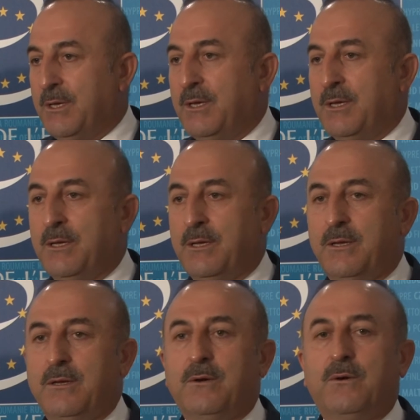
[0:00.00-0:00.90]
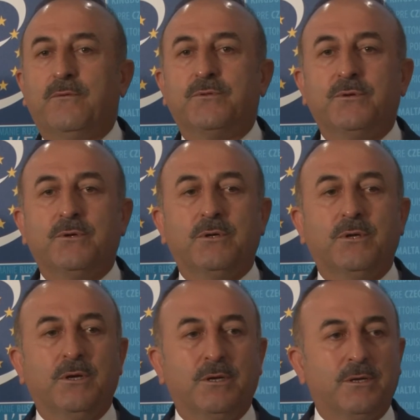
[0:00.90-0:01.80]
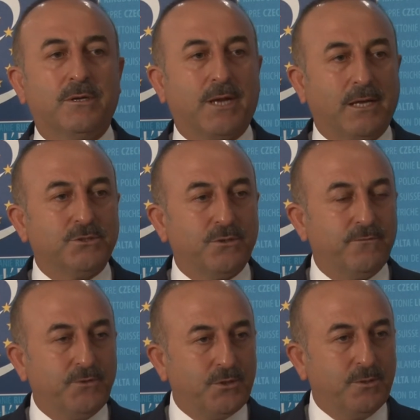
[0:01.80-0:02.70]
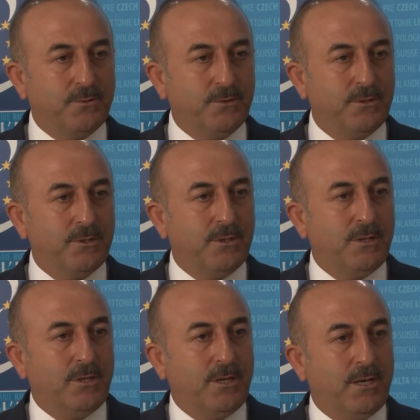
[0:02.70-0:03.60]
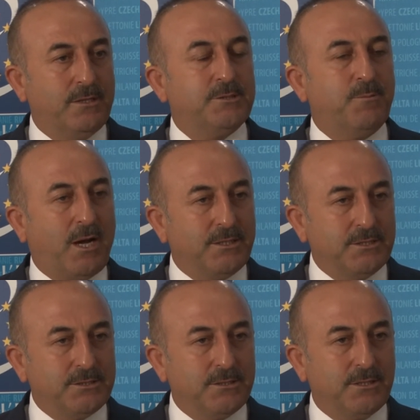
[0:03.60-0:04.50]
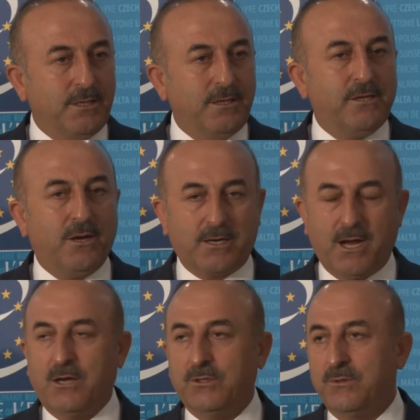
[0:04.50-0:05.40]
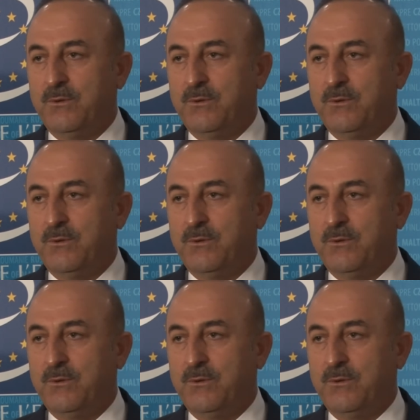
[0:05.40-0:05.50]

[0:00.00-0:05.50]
uh, of the uh, Council of Europe and its bodies into account